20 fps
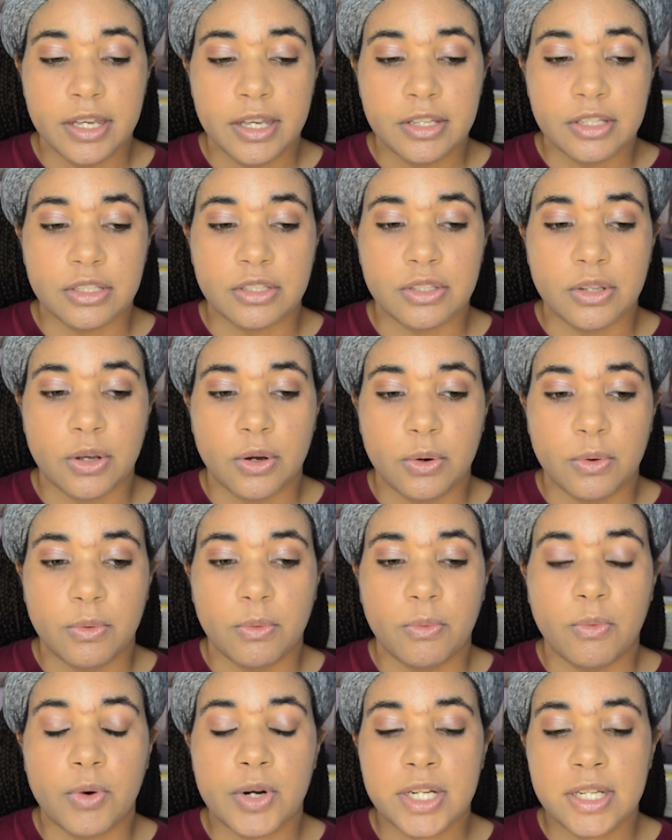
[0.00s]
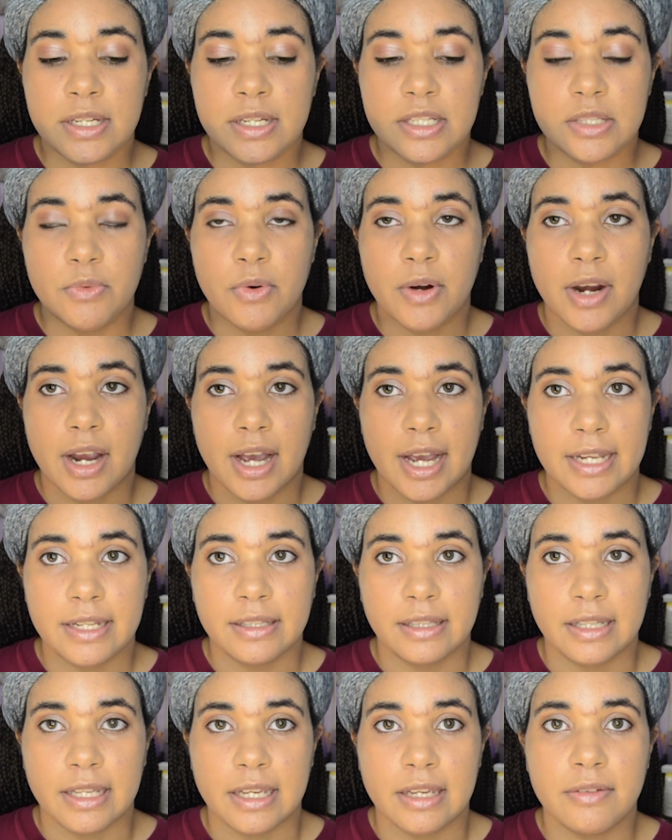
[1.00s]
So what it is where I
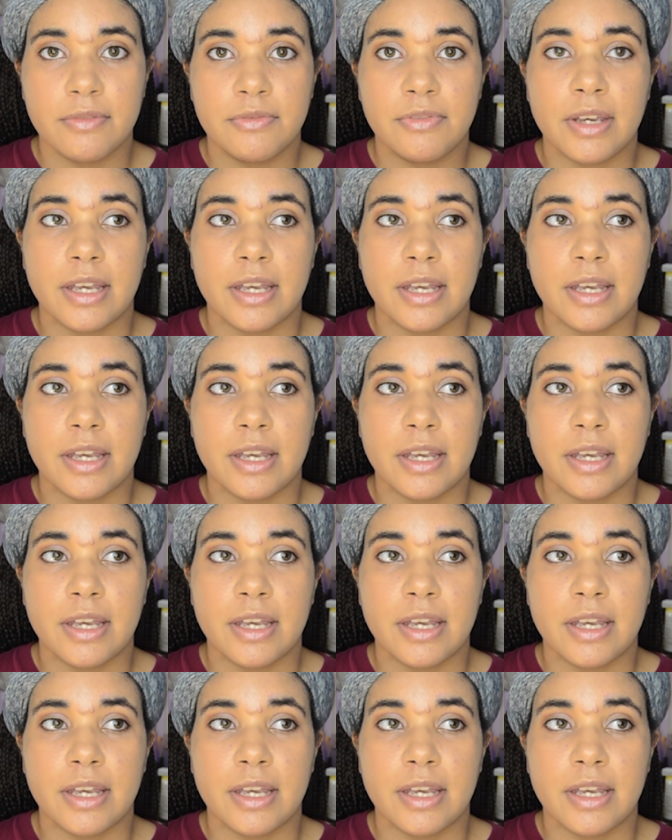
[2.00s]
live,